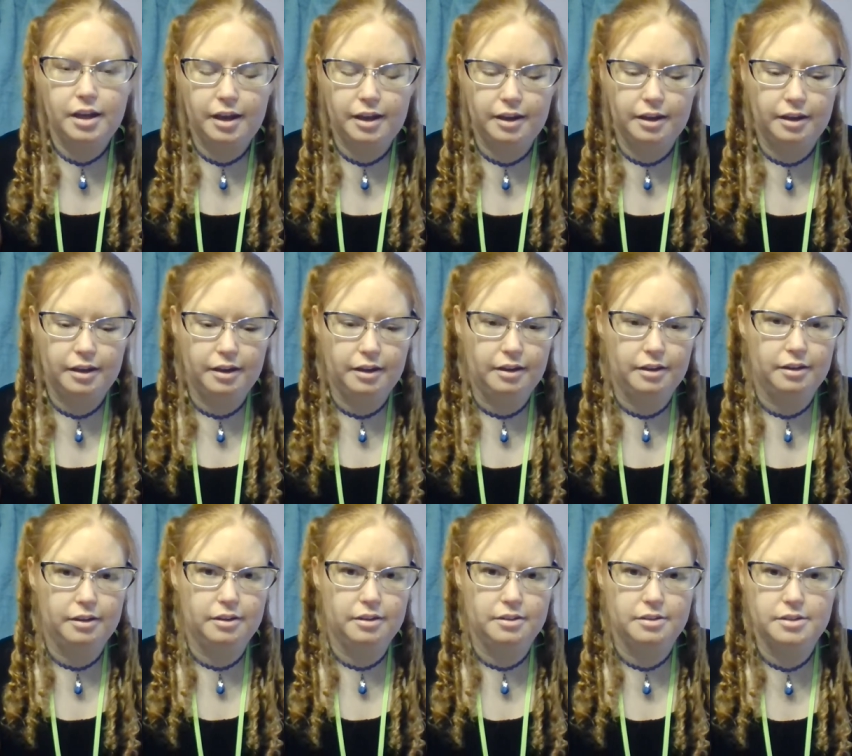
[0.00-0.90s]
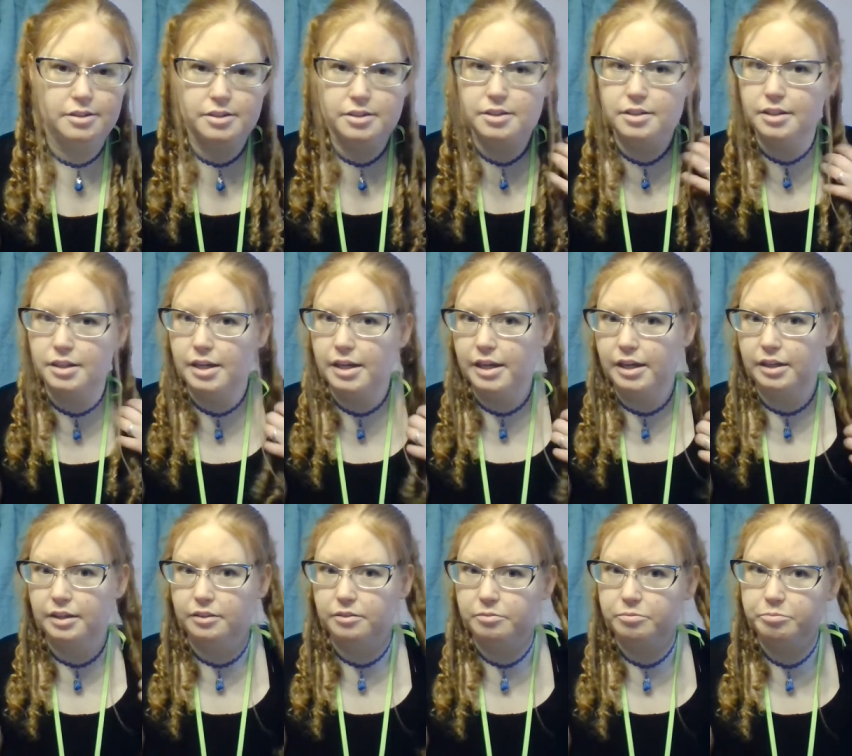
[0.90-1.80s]
And
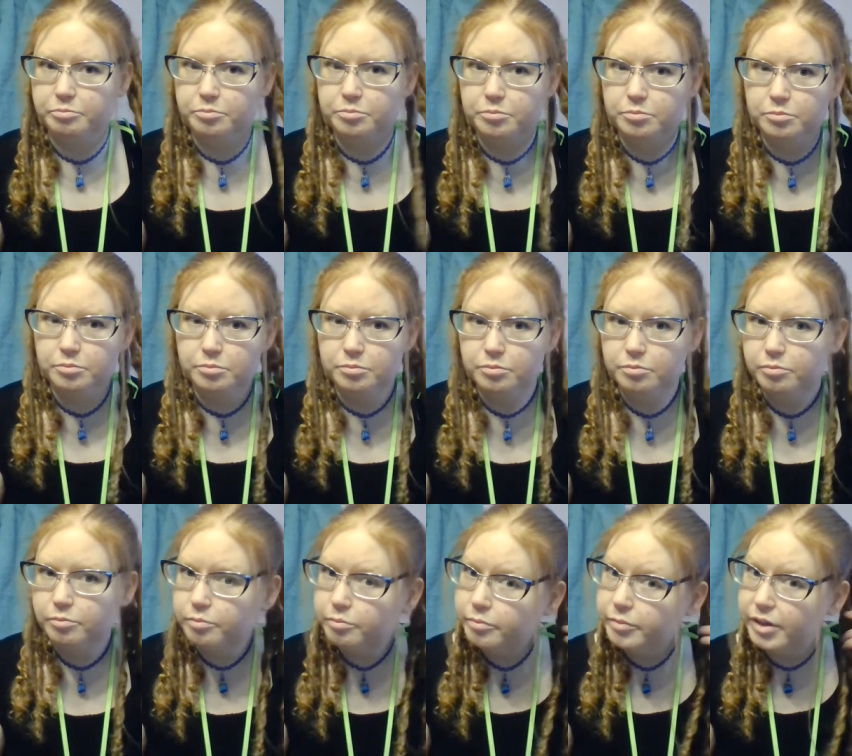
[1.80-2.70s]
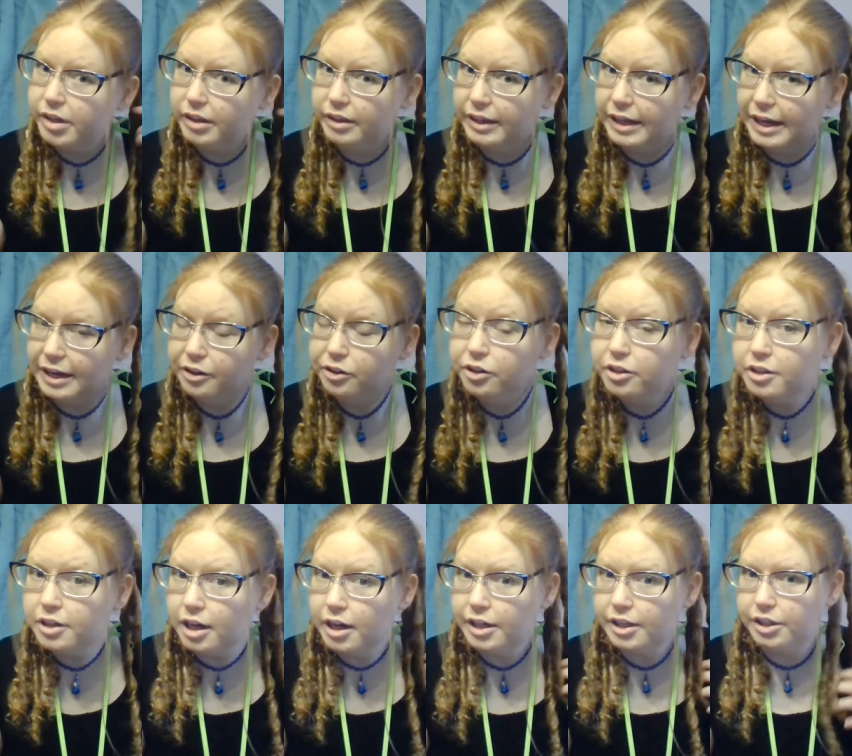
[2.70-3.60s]
it later
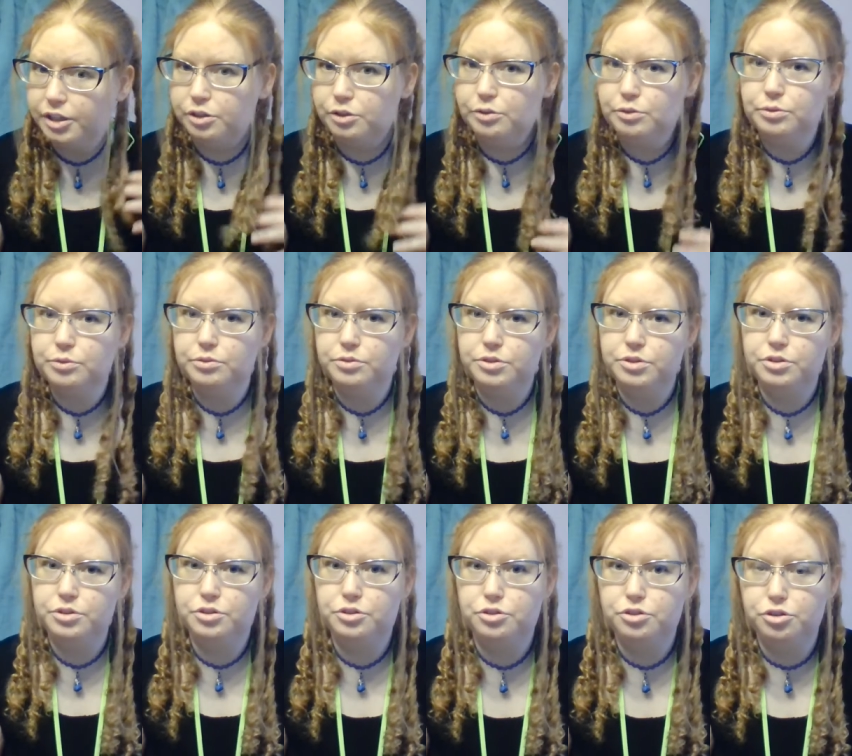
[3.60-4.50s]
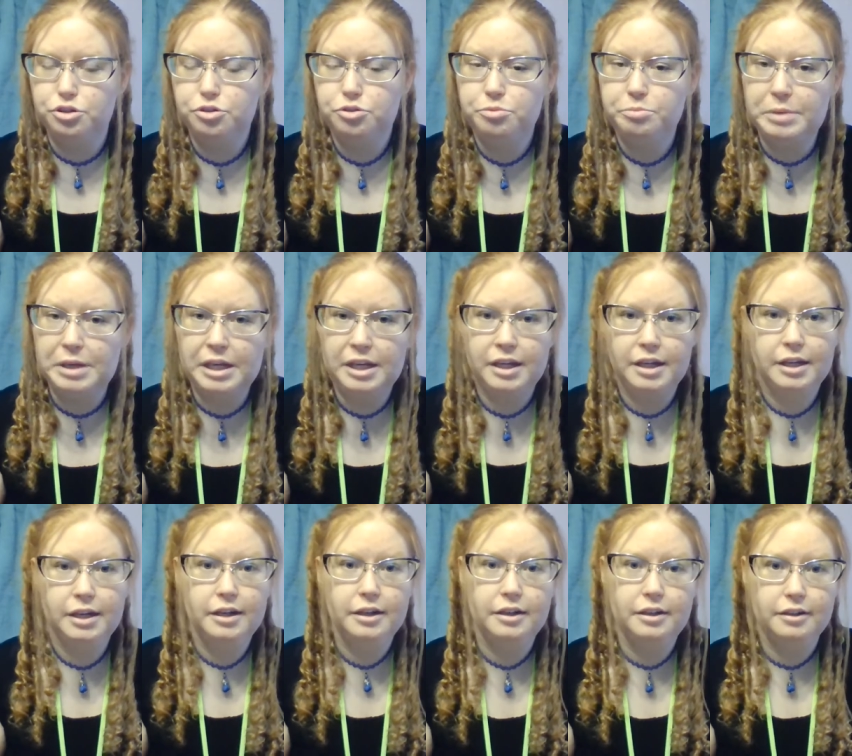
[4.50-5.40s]
got used to
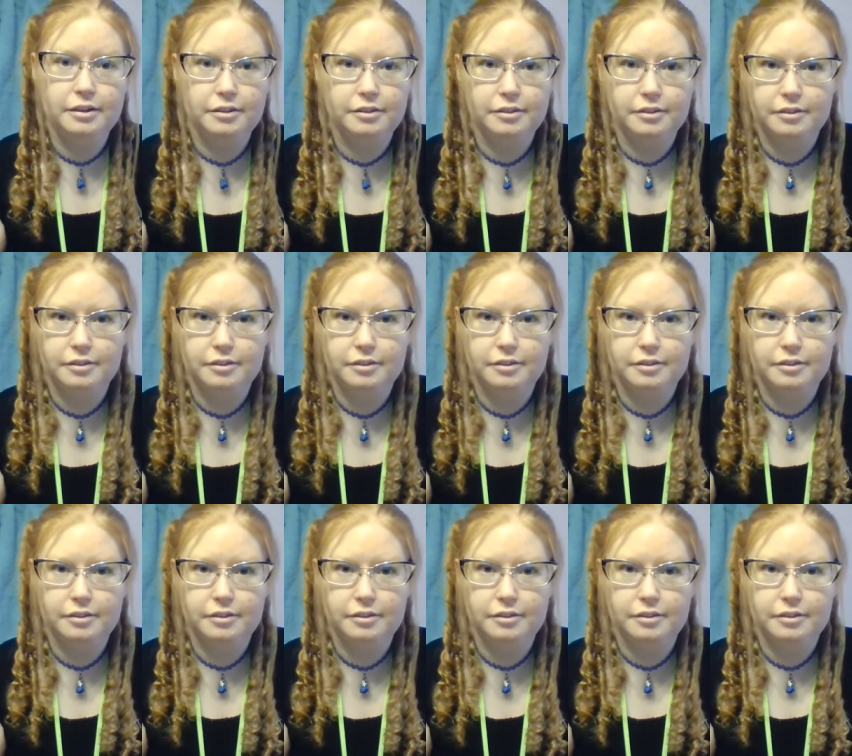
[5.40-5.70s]
mean